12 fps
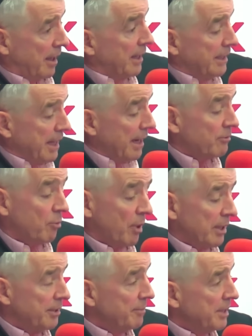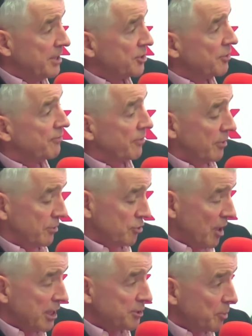And yet, while the Minister for
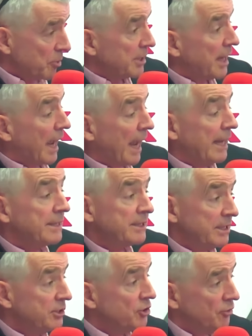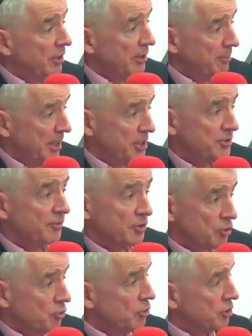Transport and his Green Minister for
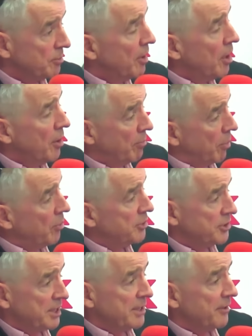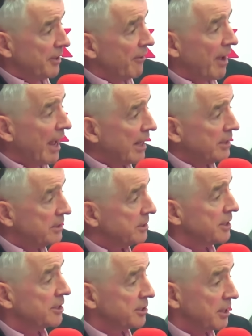Tourism both sit on their
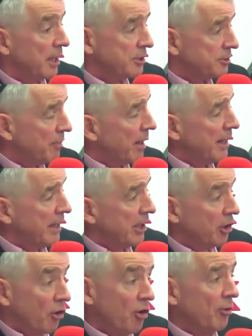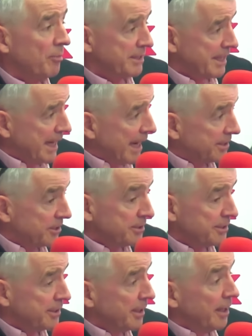hands uh, smiling gormlessly at
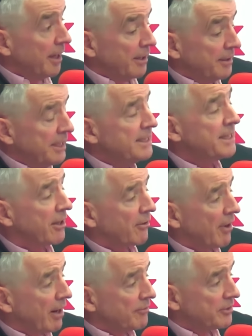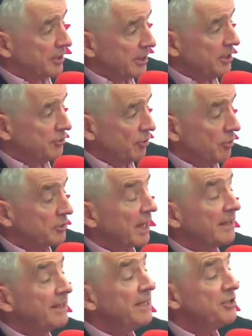us, these aircraft and these routes
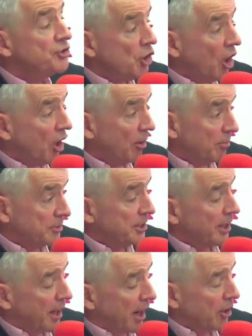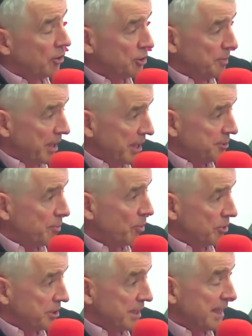and these jobs are going to be
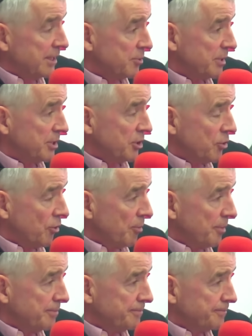exported elsewhere to Europe.